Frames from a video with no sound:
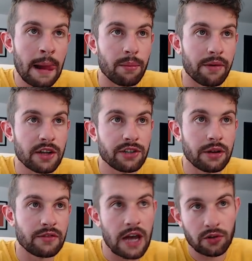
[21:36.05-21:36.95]
but eventually
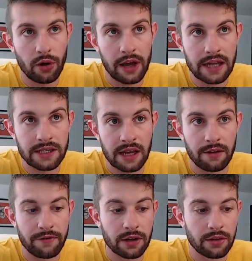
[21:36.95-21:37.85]
if Jack Doyle can't stay on the
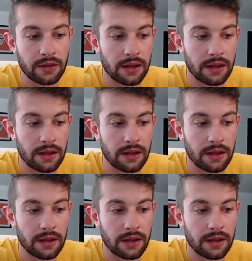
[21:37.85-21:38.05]
field,